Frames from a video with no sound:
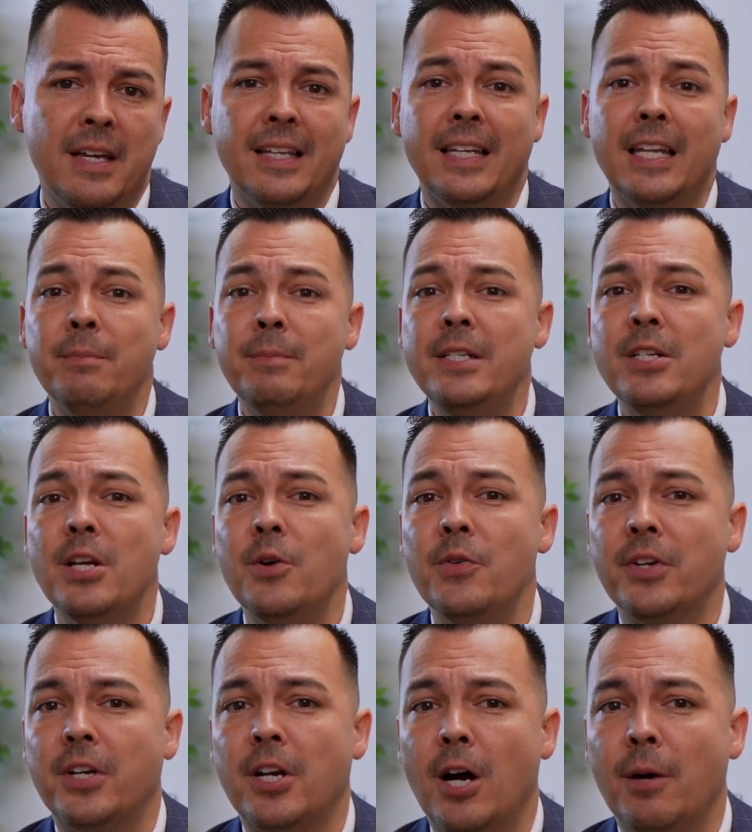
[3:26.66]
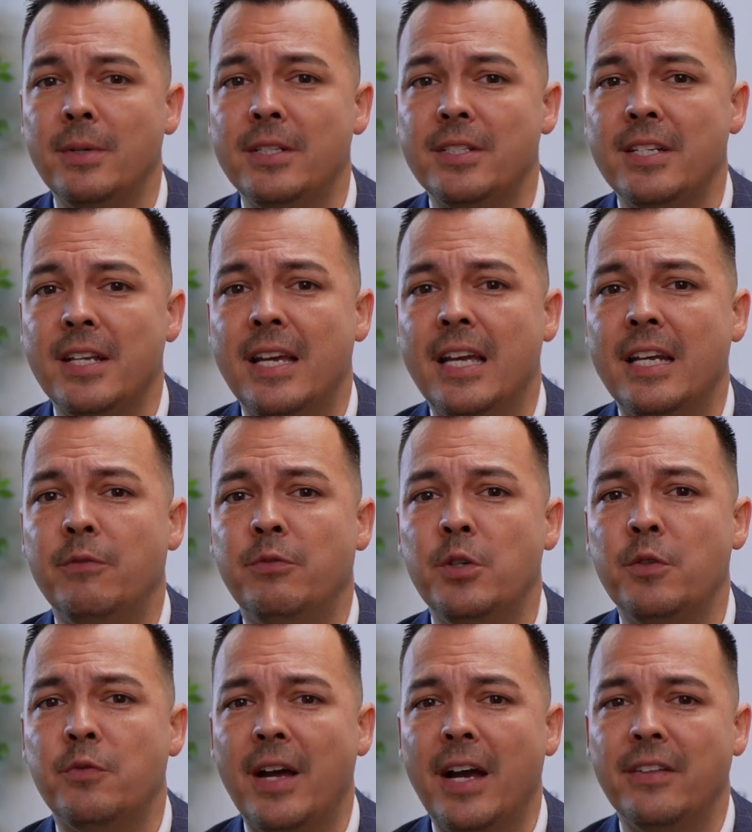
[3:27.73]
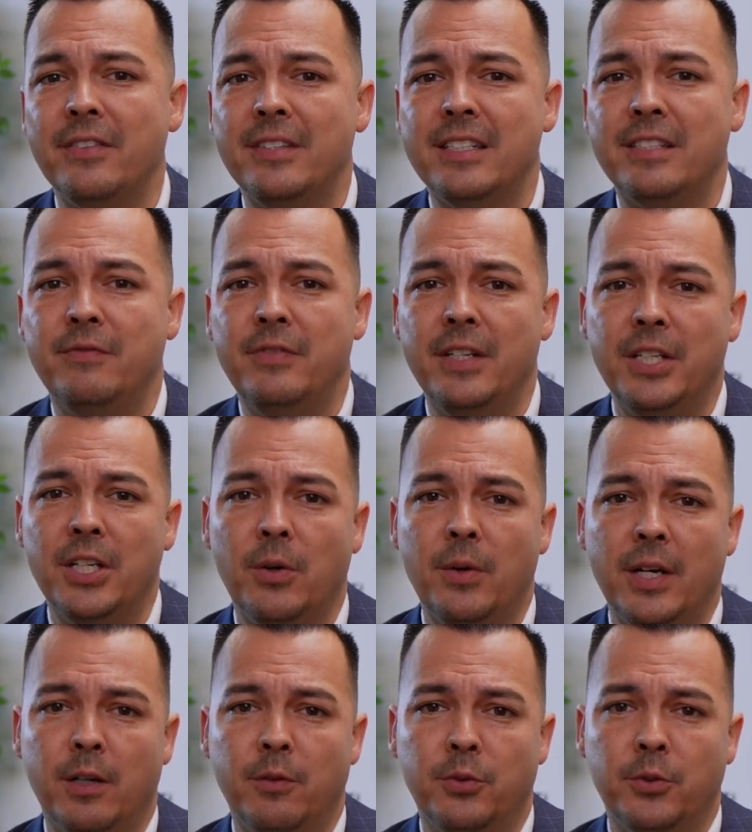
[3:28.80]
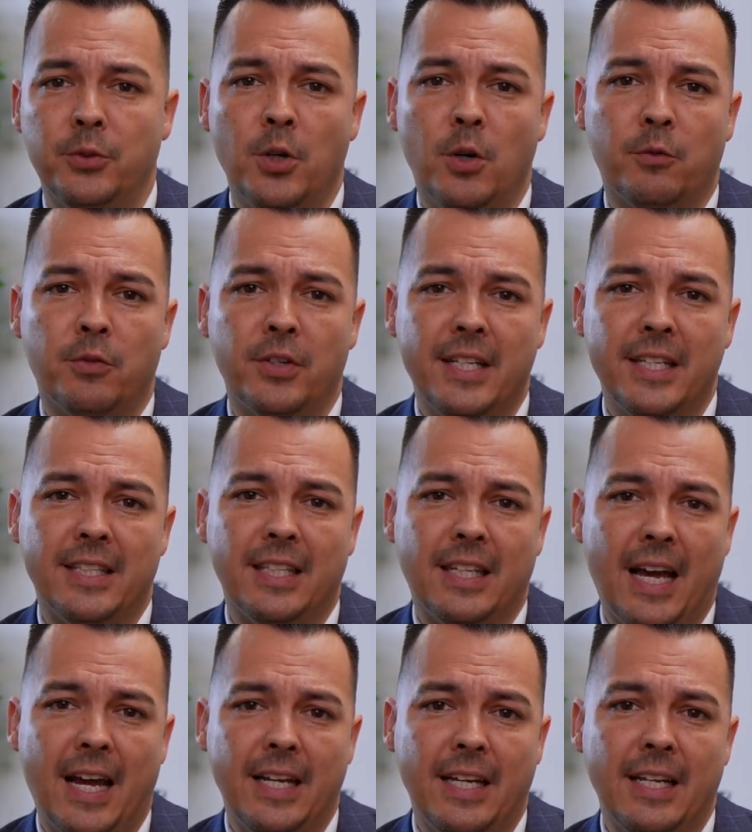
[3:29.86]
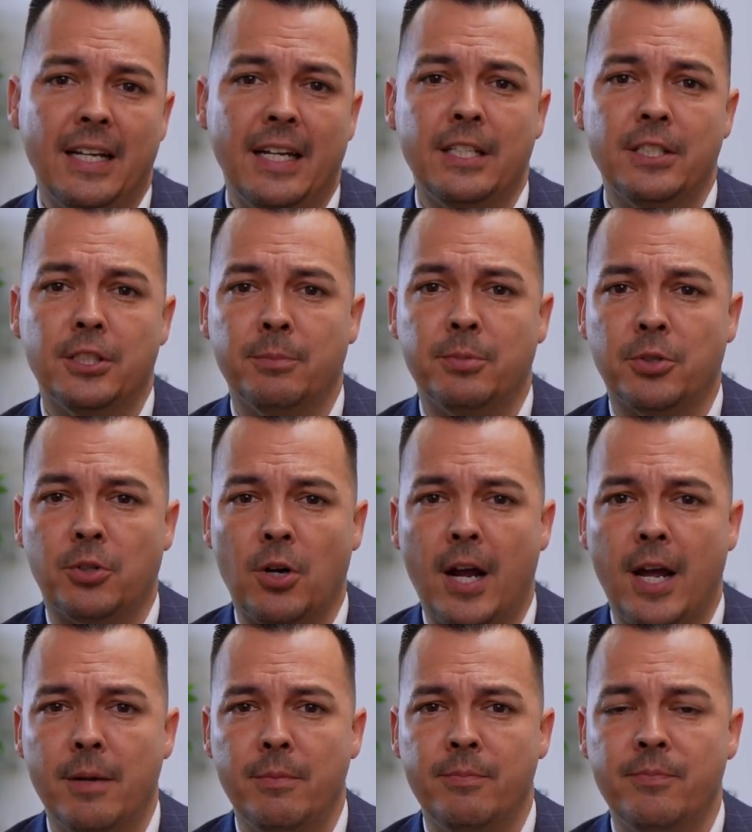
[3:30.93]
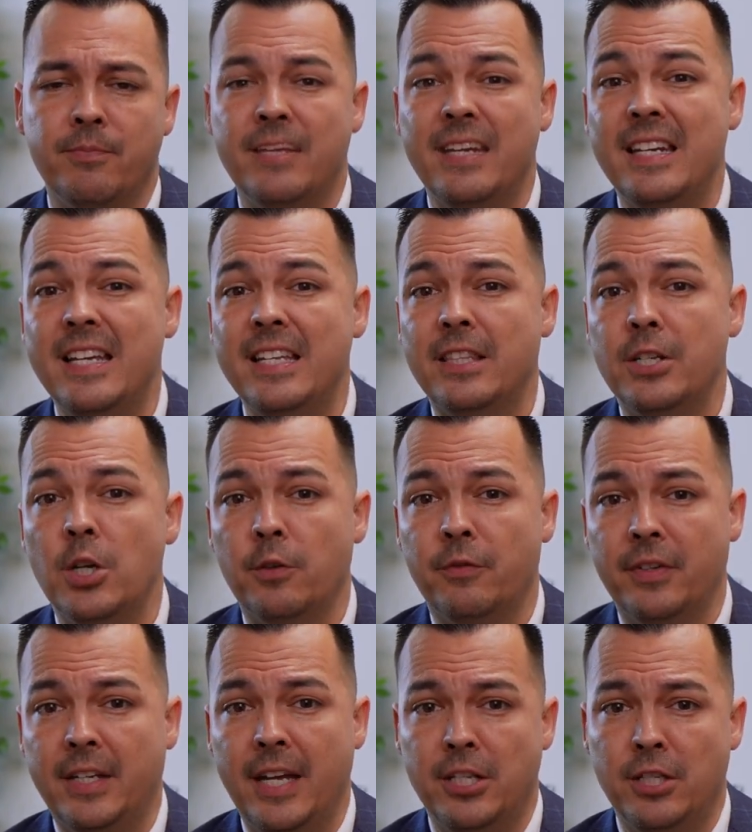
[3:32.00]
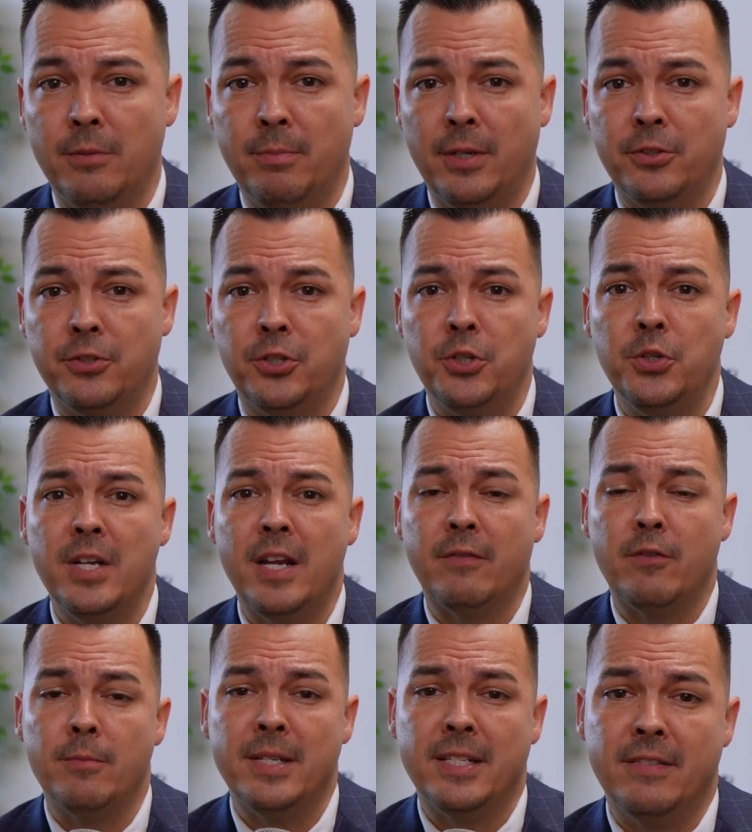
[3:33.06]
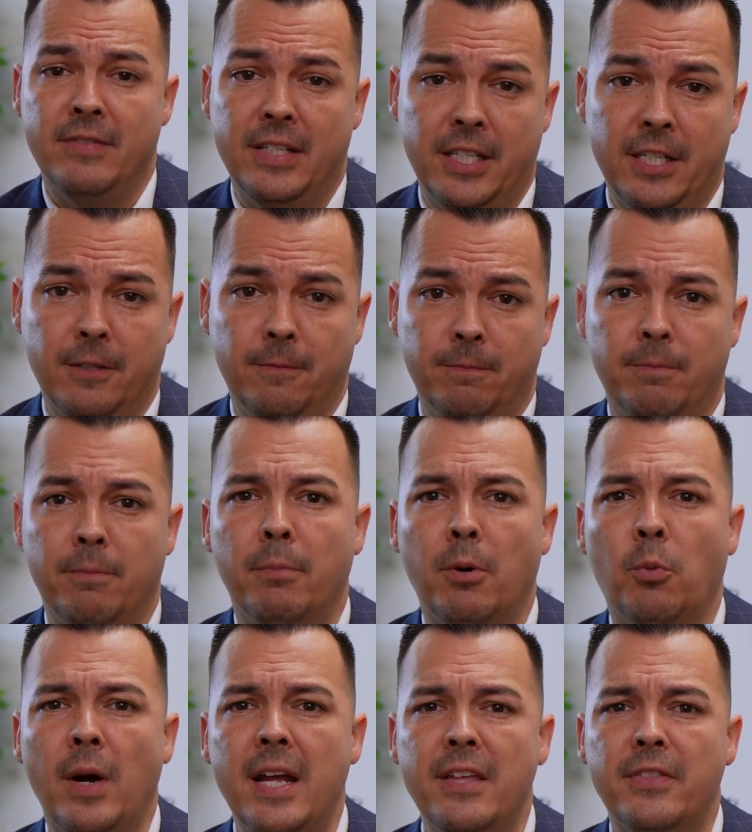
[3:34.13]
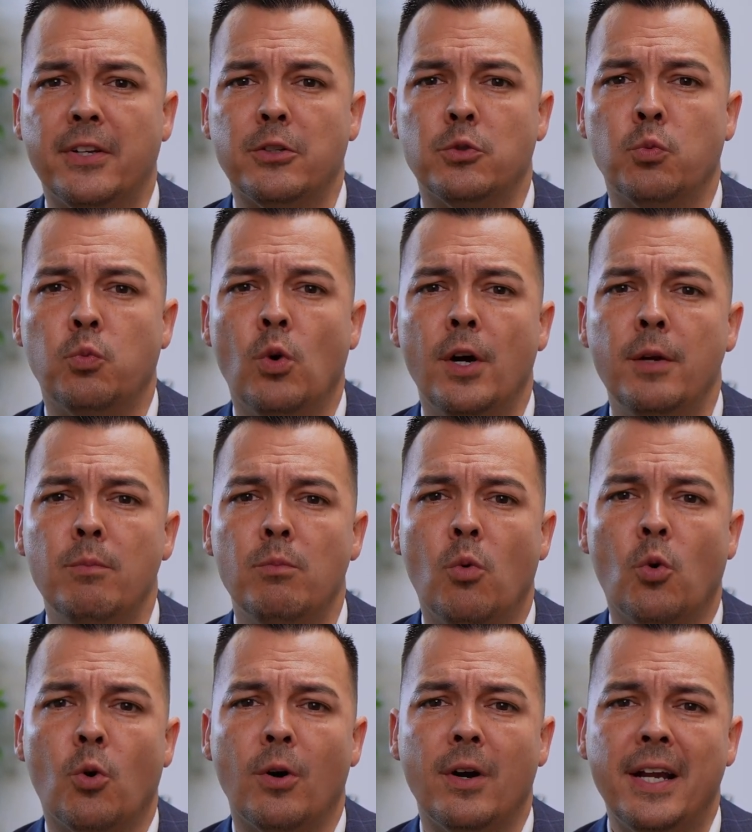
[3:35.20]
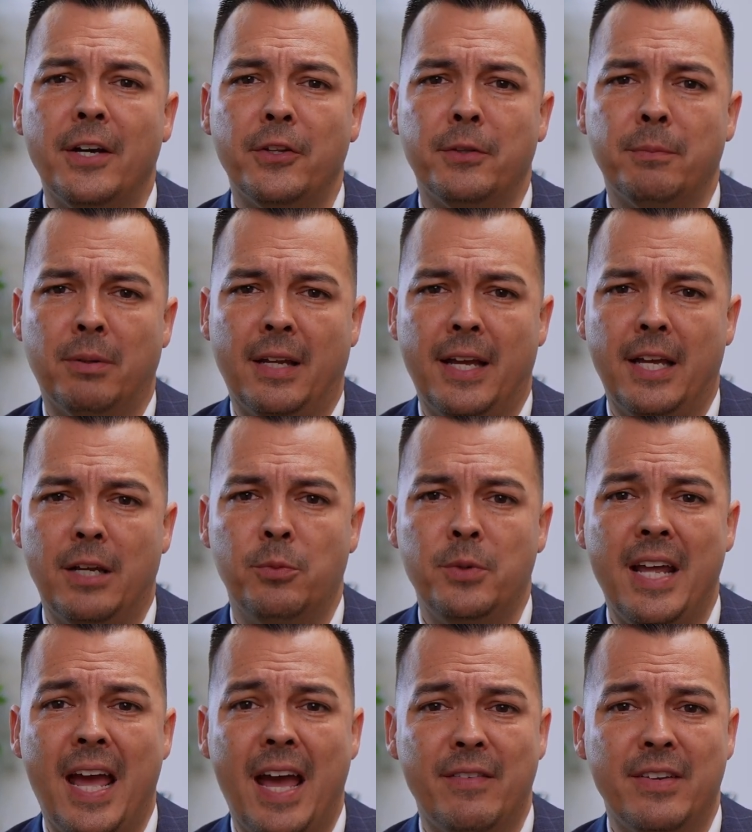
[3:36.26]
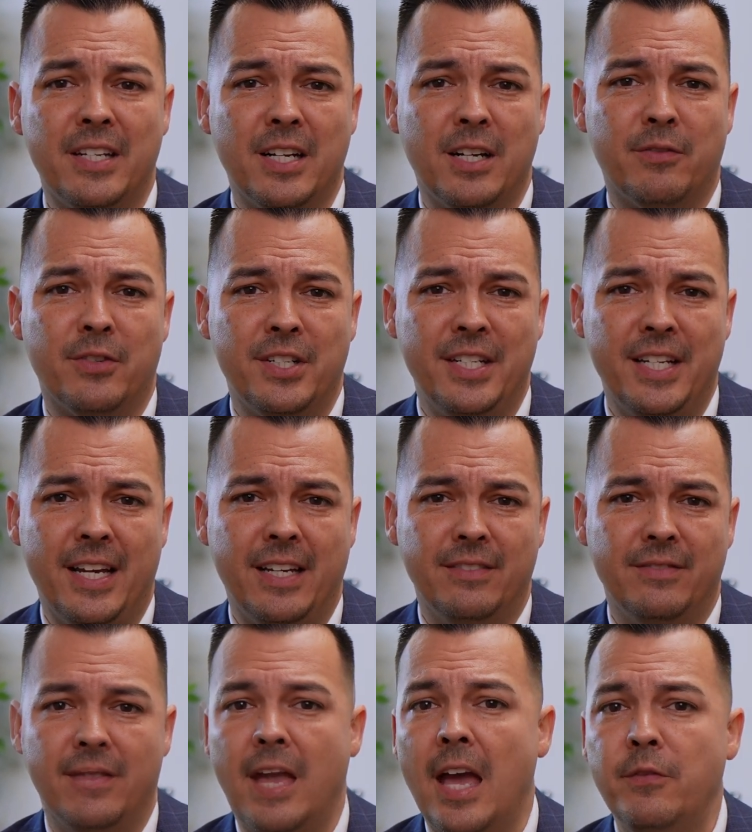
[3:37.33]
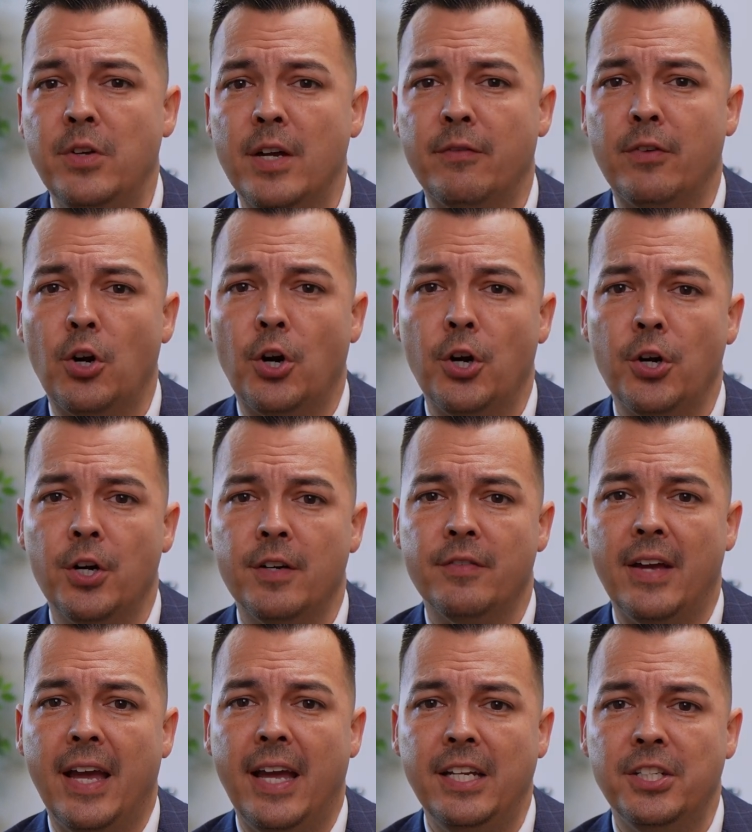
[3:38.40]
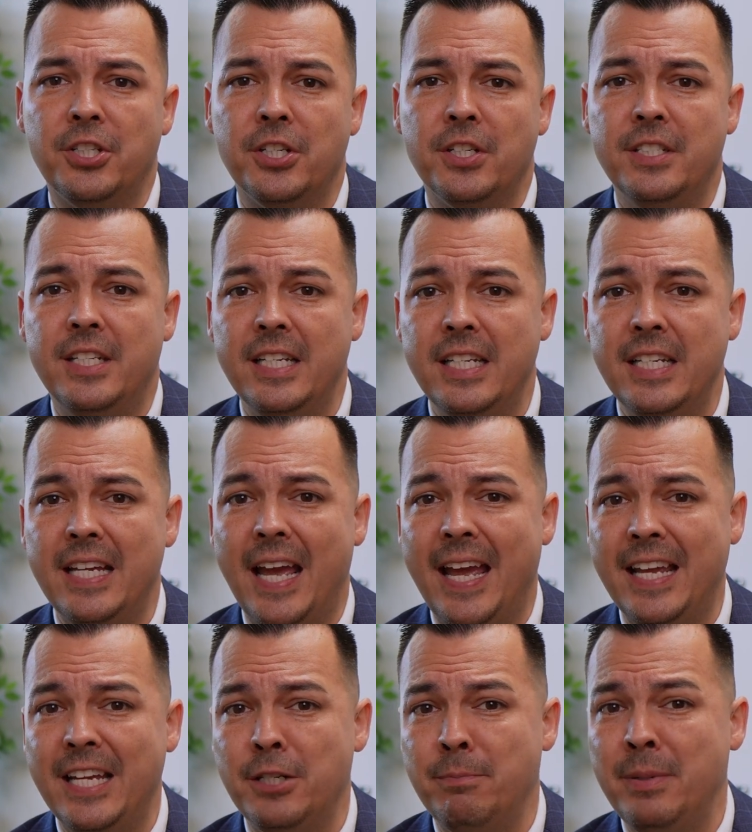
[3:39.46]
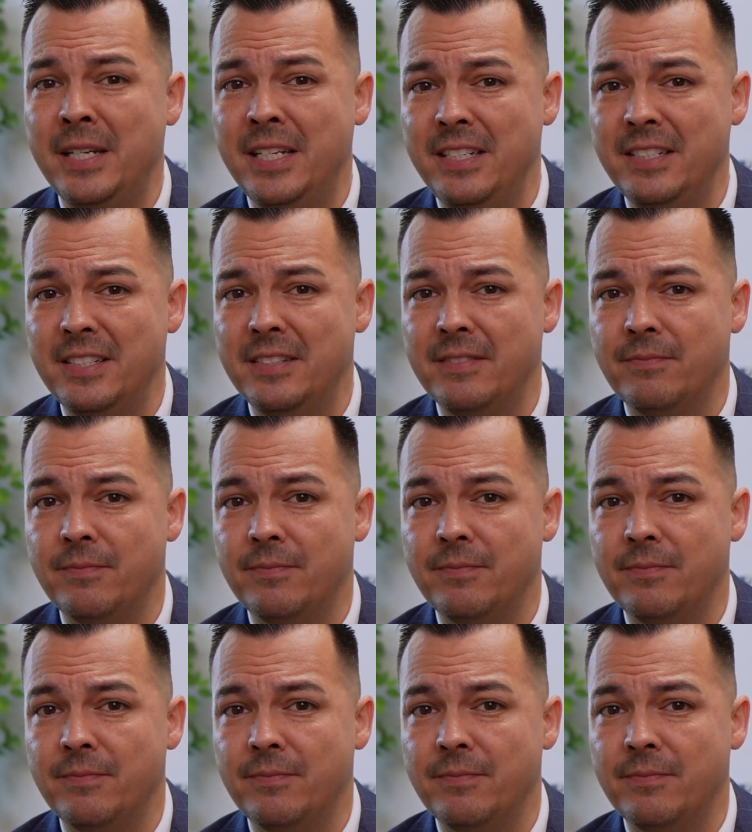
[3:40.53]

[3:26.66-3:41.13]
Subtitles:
Let me know in the comments, and if you found this video helpful, don't forget to like and subscribe and hit the notification bell so you never miss a video. But wait, there's one more health plan we haven't covered yet. Have you ever heard of HDHPs?